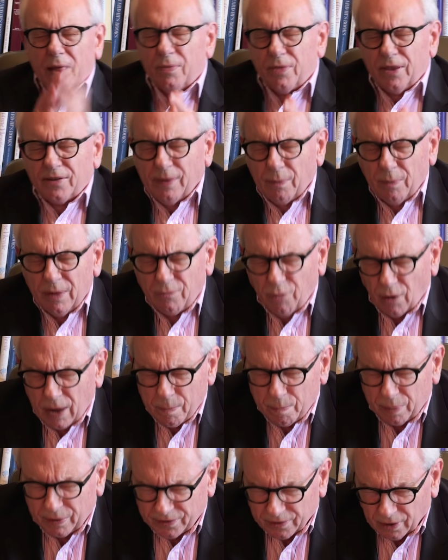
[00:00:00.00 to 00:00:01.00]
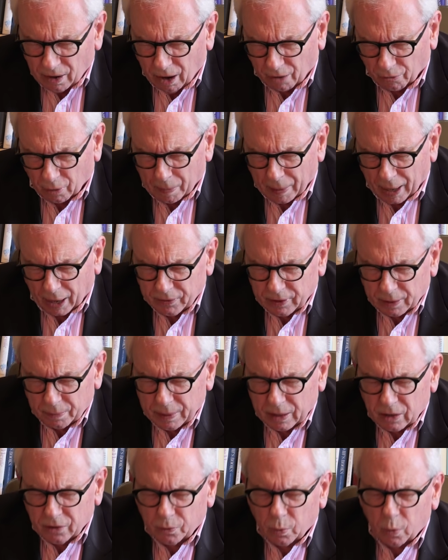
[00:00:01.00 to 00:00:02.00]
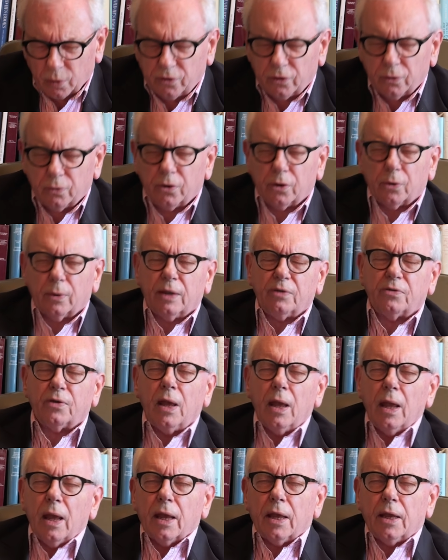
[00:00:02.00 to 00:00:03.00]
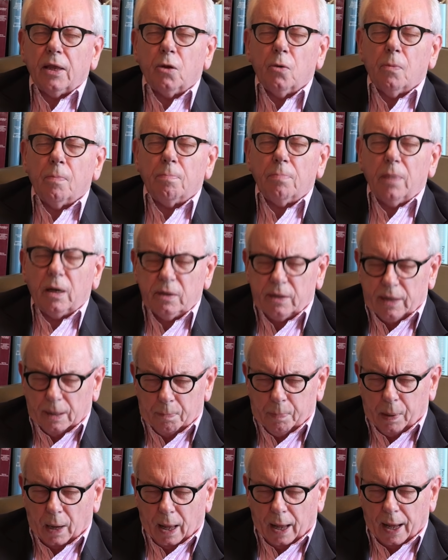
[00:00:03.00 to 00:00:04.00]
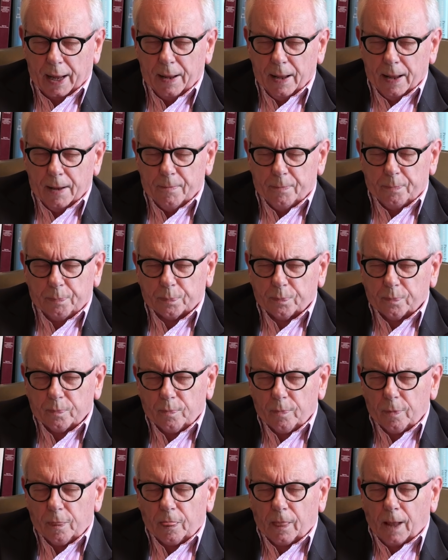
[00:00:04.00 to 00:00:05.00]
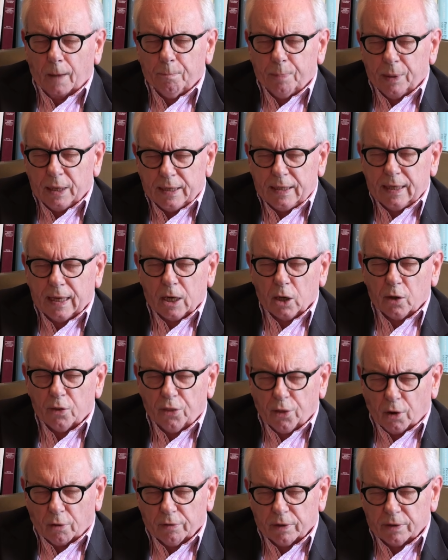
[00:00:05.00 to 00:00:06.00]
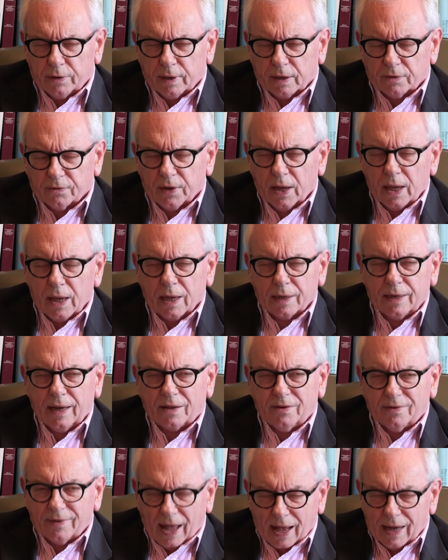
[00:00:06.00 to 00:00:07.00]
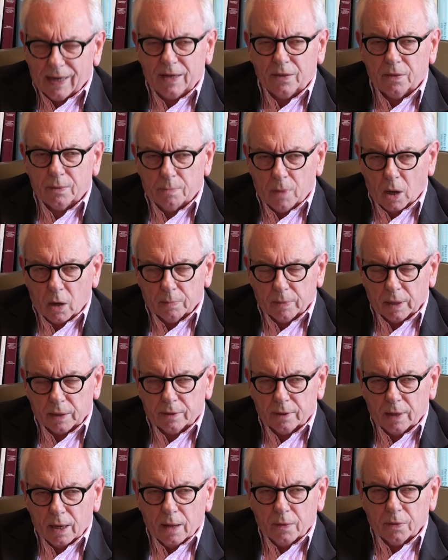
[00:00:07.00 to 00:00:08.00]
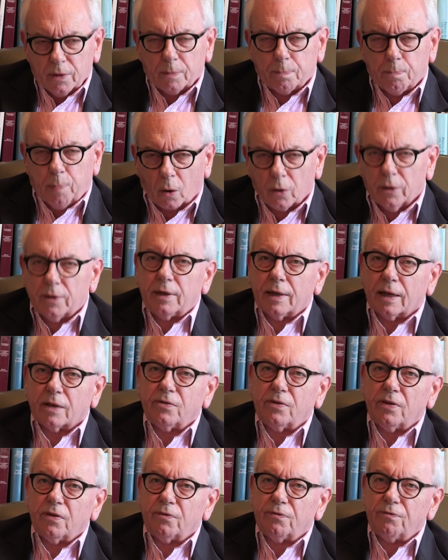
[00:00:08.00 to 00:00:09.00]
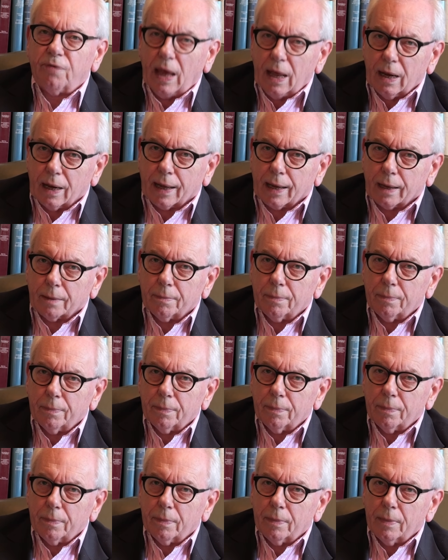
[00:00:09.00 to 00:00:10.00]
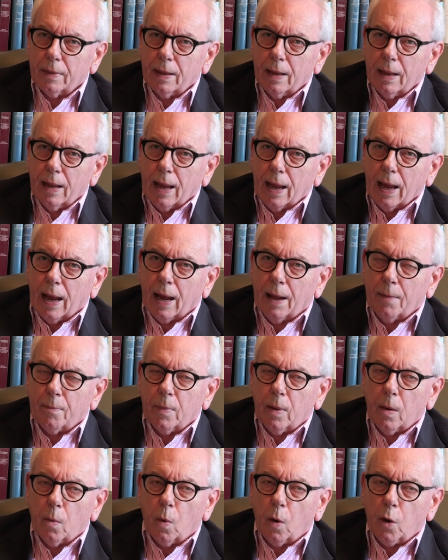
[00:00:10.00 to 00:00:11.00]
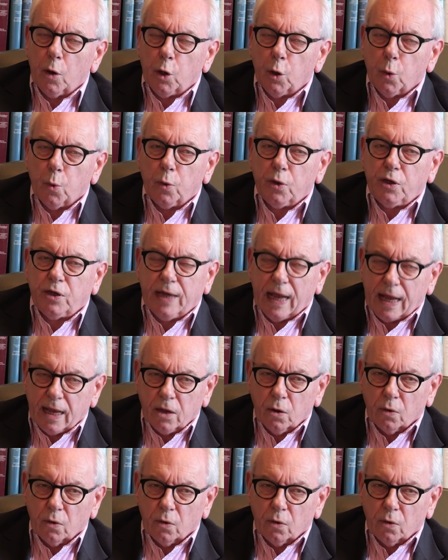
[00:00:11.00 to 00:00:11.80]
there's something very bizarre about it, because what you do is you multiply political authorities at exactly the moment that politics is failing. You dig